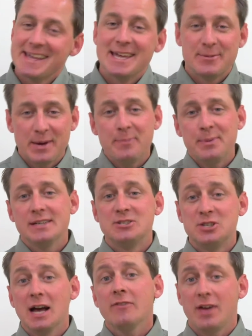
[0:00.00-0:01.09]
It might be a
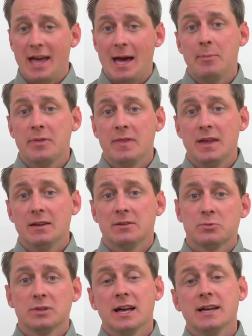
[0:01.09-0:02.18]
Java app that
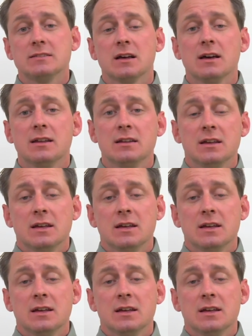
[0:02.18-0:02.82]
relies on